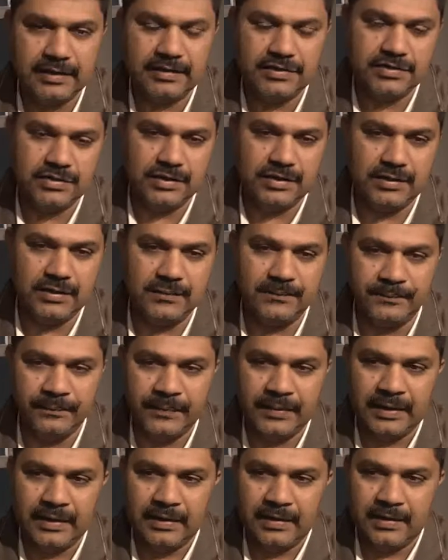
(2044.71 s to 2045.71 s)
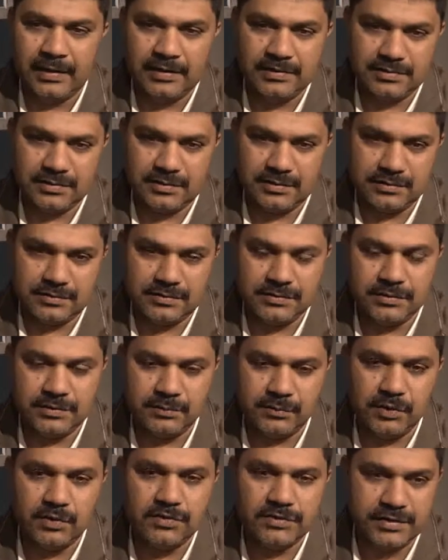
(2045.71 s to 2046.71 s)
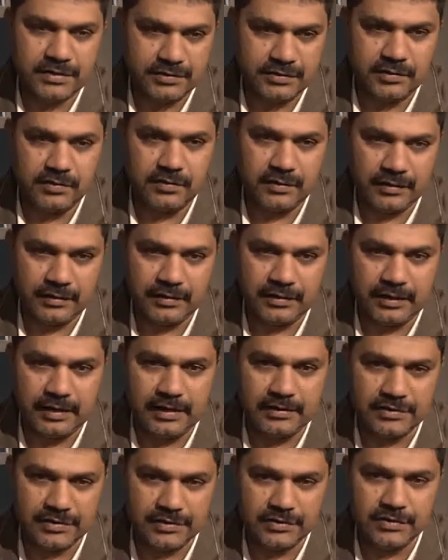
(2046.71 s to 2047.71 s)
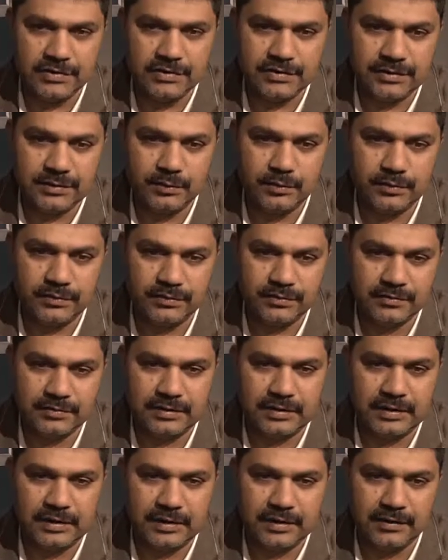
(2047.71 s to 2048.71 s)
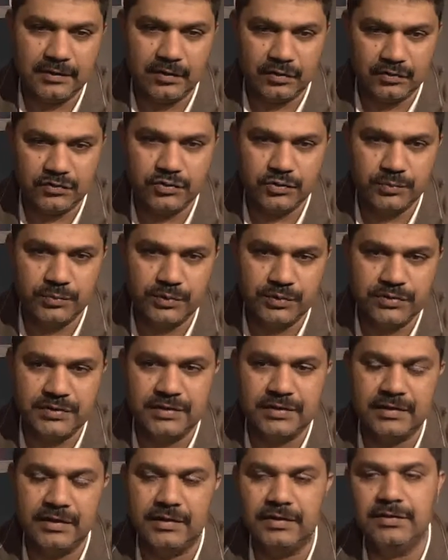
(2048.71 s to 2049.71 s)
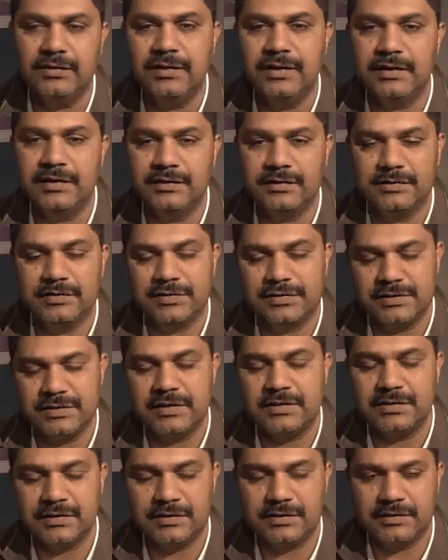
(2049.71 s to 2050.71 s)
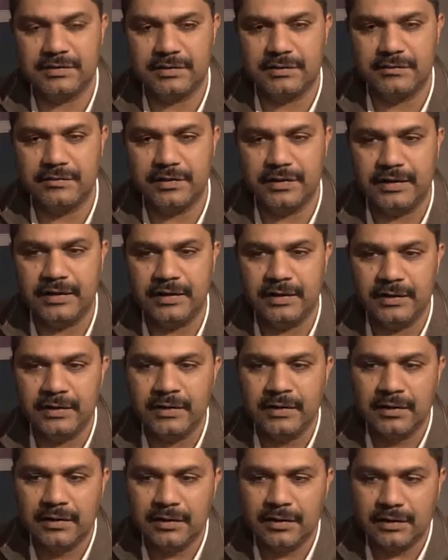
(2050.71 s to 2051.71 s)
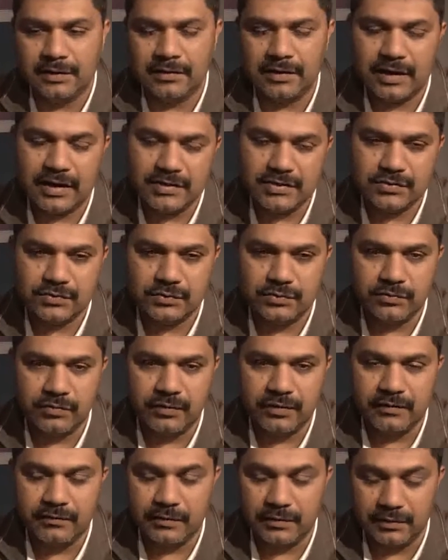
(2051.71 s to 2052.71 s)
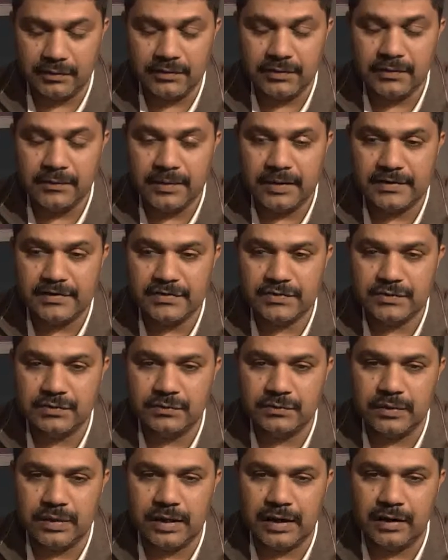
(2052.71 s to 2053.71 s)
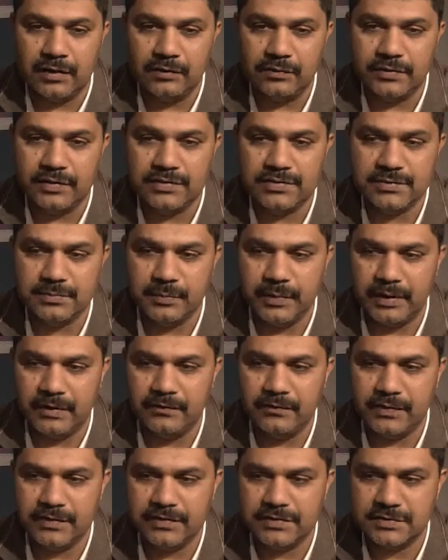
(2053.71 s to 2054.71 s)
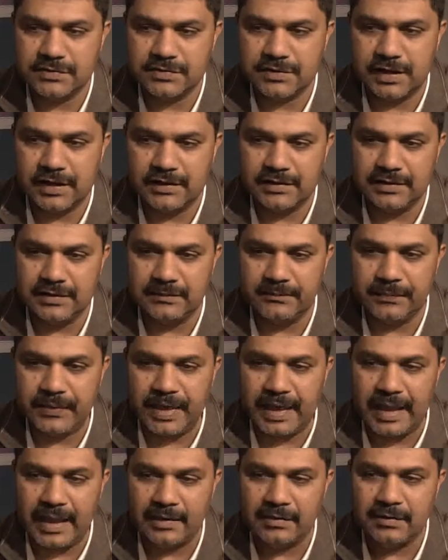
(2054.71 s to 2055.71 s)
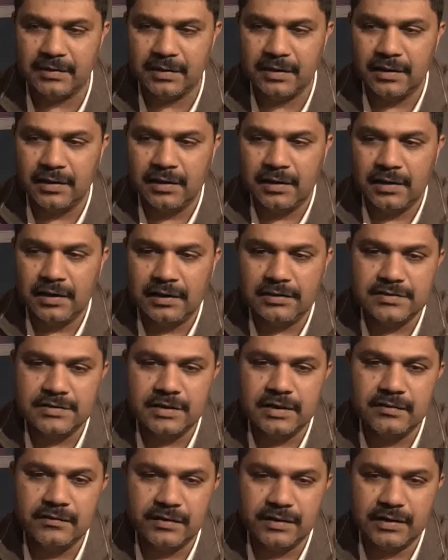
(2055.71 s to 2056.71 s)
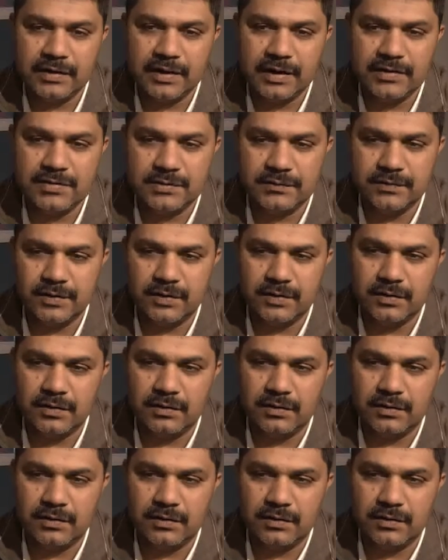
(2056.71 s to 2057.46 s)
and actually, as the term goes, get your hands dirty with contributing, then you get to see it at the very grassroots level as to how this benefits society. And it's never a case of,